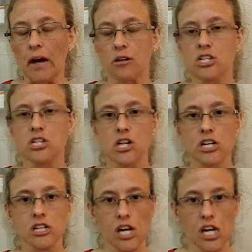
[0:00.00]
And we
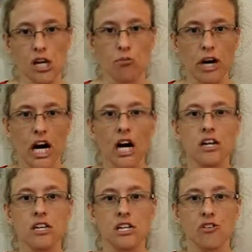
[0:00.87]
started talking
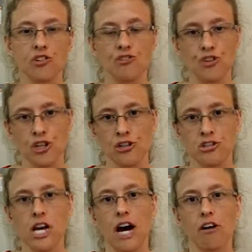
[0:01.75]
about the different
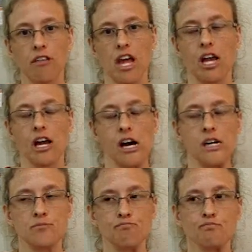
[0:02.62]
foods, how they
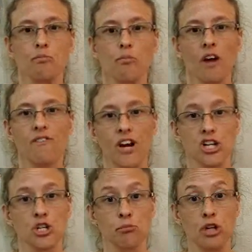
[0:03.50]

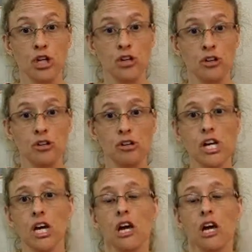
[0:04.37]
affect your mood.